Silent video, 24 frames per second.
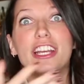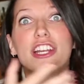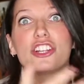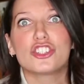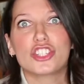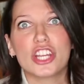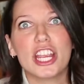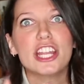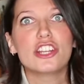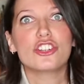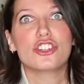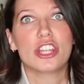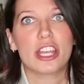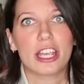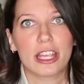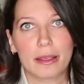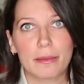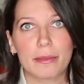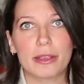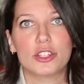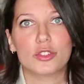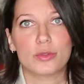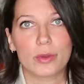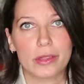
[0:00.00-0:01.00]
Change the
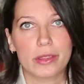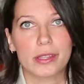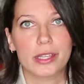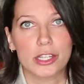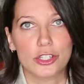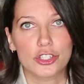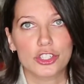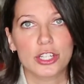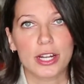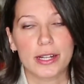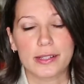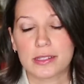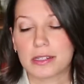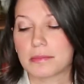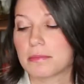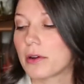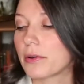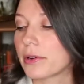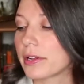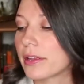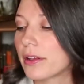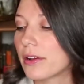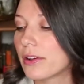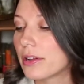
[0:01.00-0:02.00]
image with each
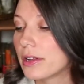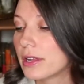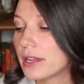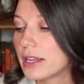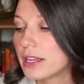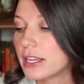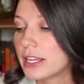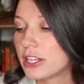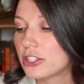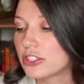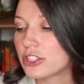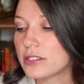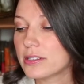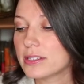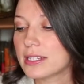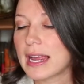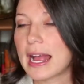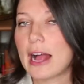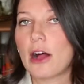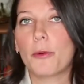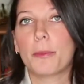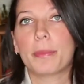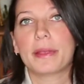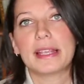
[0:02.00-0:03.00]
testimonial just to
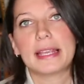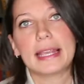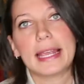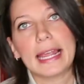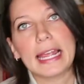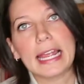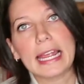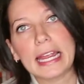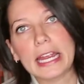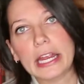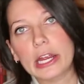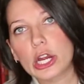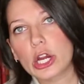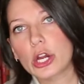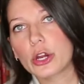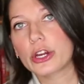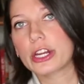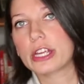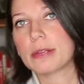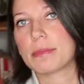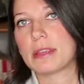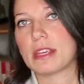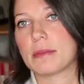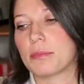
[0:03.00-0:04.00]
help
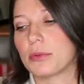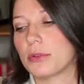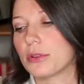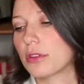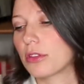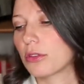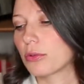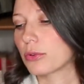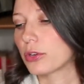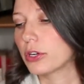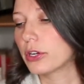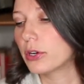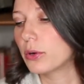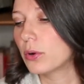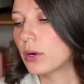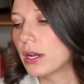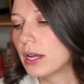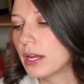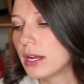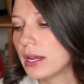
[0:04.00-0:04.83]
carry people through,